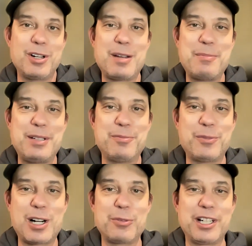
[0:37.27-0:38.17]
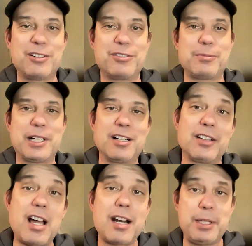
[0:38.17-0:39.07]
What do I mean, where do we go from here? A
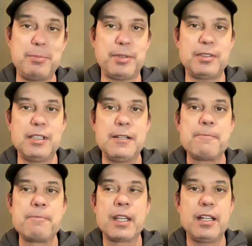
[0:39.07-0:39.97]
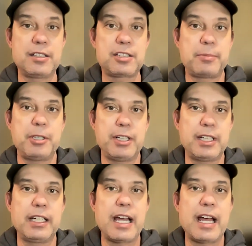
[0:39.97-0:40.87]
lot of people in this
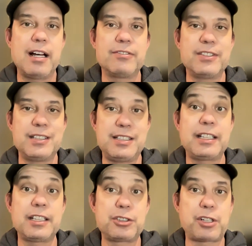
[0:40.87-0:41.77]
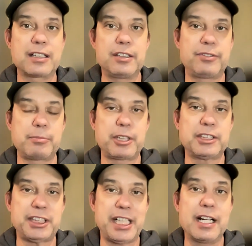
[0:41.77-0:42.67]
community have deconstructed from
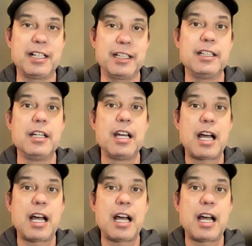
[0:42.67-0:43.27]
Christianity.